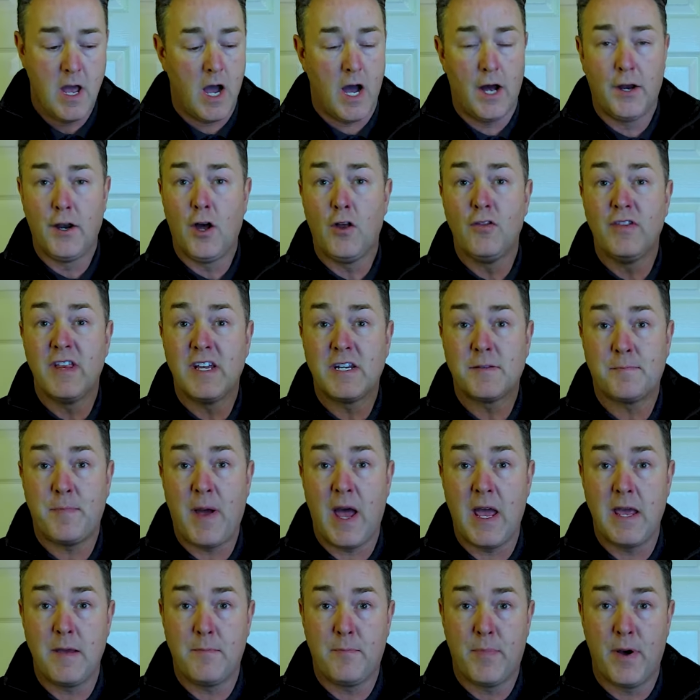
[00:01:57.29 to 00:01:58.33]
And on this
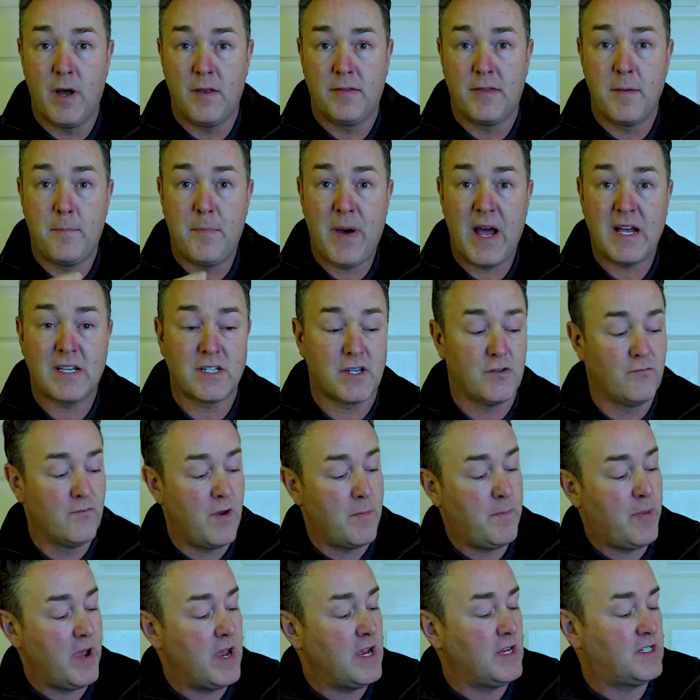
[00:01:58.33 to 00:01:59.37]
paper, the pattern
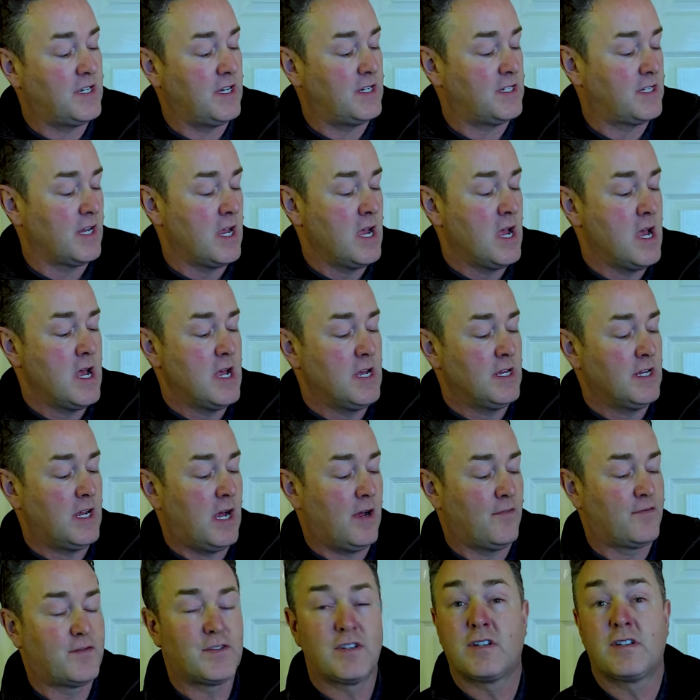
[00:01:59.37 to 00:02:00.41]
repeat is
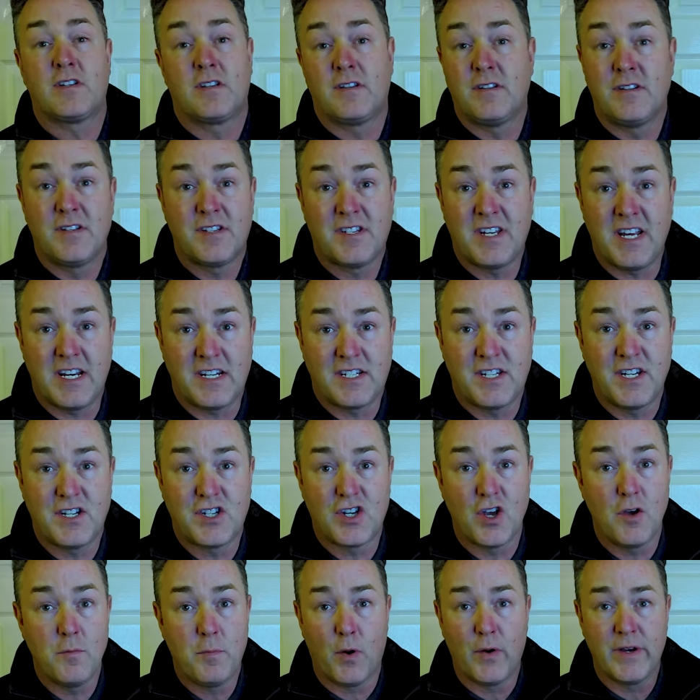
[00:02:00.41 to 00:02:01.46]
of
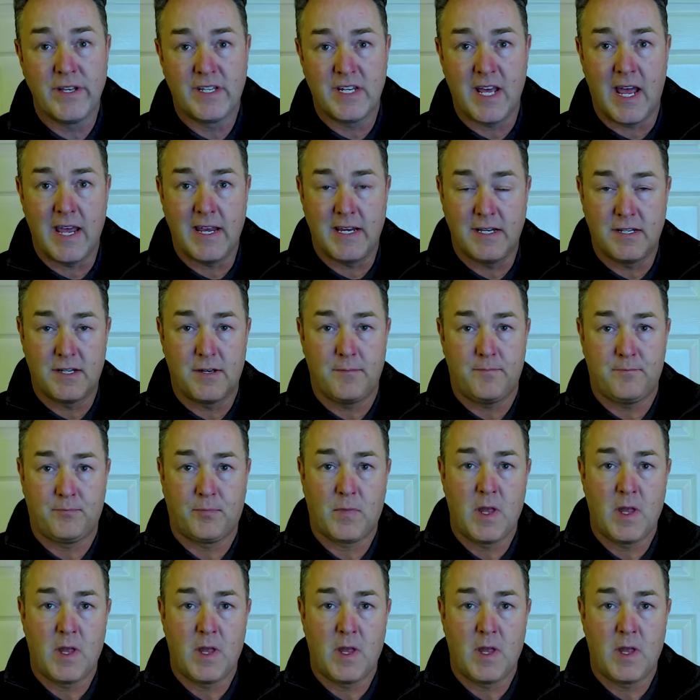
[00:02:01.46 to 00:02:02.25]
62.8.